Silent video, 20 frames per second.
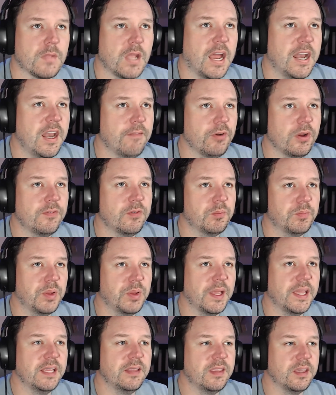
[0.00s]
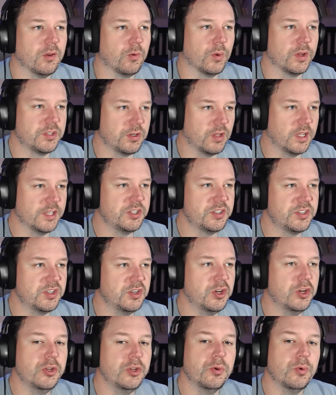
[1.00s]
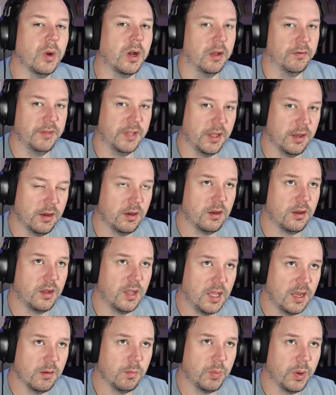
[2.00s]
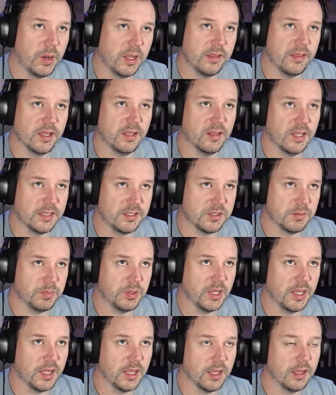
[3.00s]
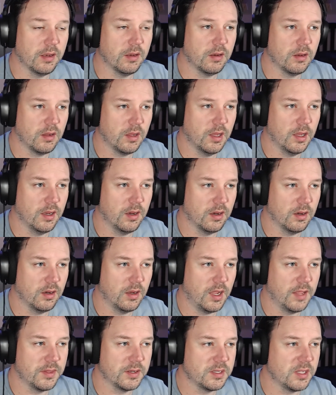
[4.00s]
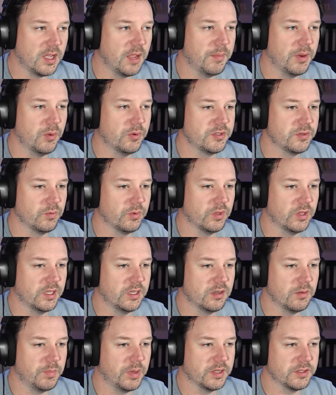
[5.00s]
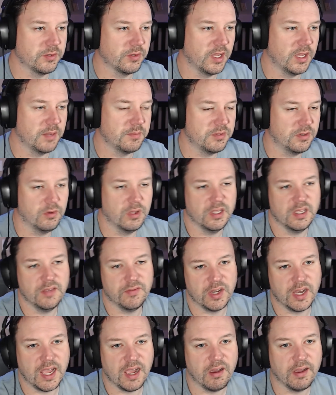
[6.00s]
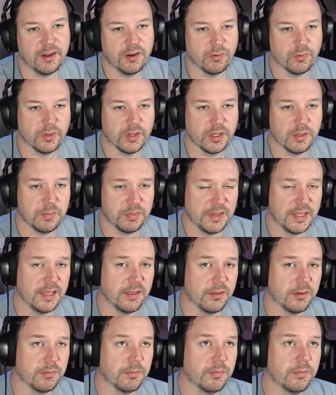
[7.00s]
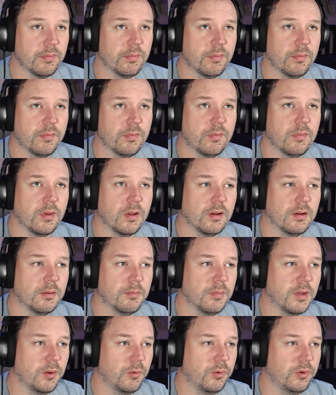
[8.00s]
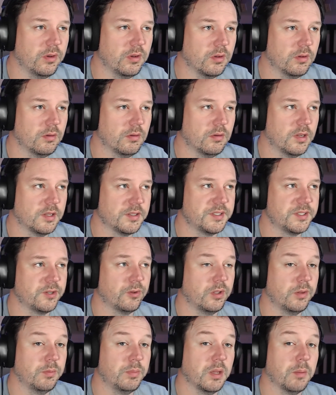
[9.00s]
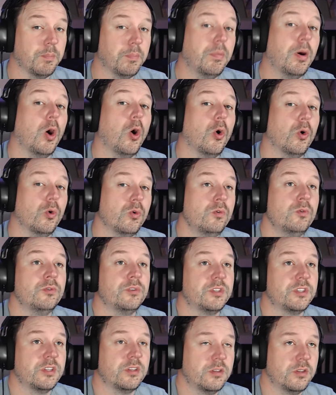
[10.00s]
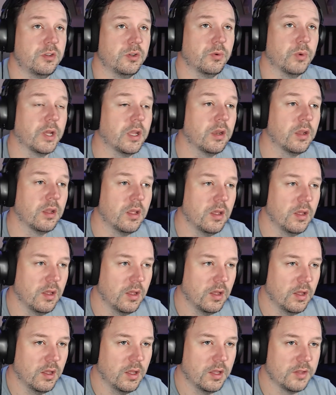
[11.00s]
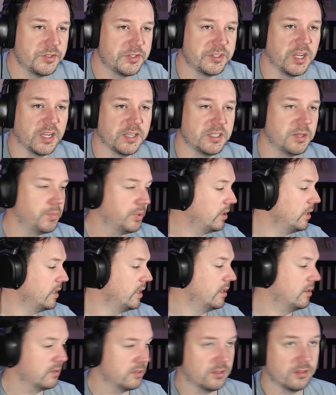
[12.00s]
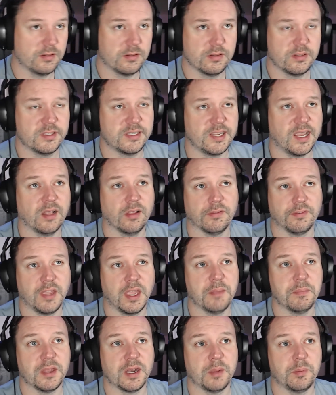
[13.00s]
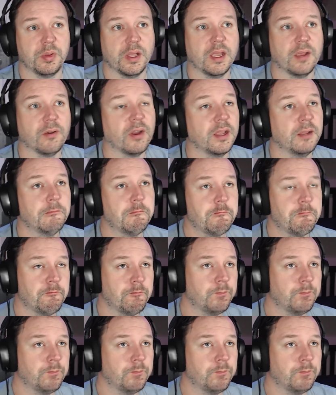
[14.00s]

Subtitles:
I never even played the original. I just knew of it. I had a buddy that liked to play it, and at the time, I wasn't really into puzzle games. Well, even now, I don't really play them. I wouldn't necessarily be opposed to it. It's just not typically a style of game that I play, right?